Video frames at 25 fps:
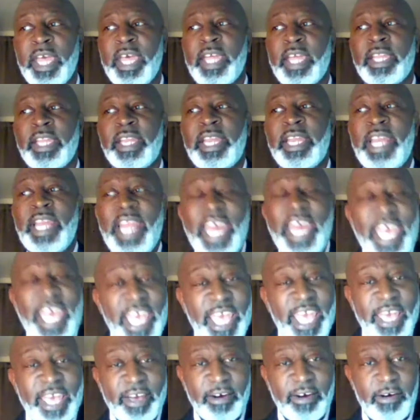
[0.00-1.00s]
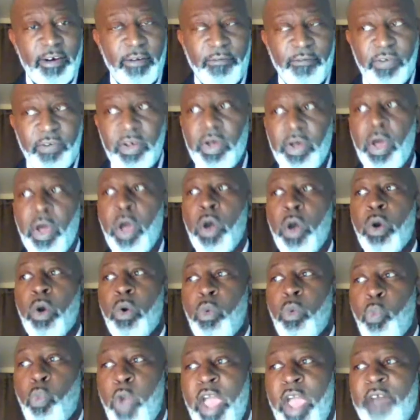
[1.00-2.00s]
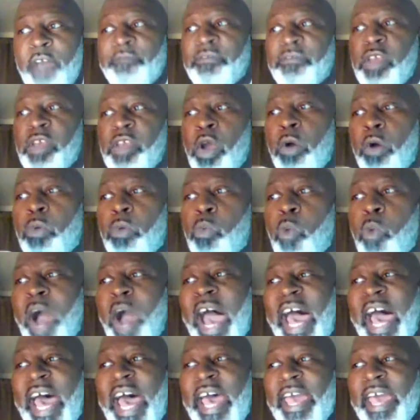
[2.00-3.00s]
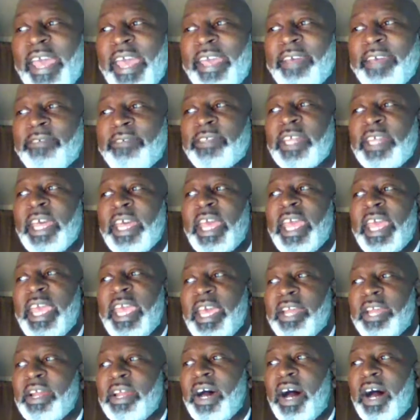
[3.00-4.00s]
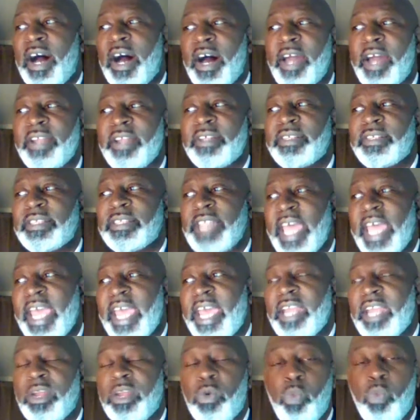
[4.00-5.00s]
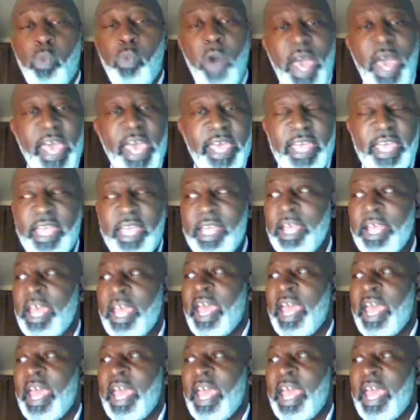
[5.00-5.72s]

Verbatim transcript: live with your wives in an understanding way